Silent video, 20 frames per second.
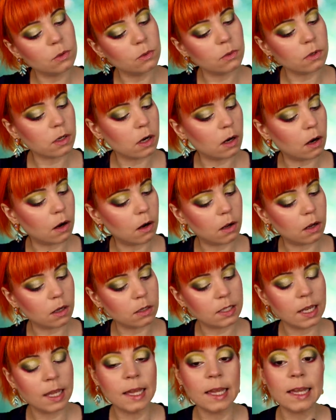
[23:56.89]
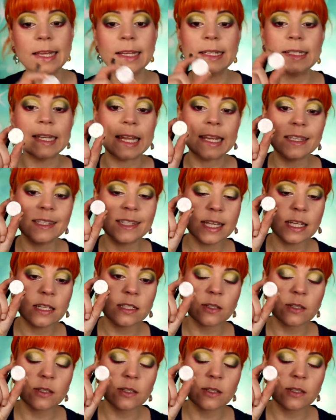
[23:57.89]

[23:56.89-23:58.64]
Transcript: You are called Daisy.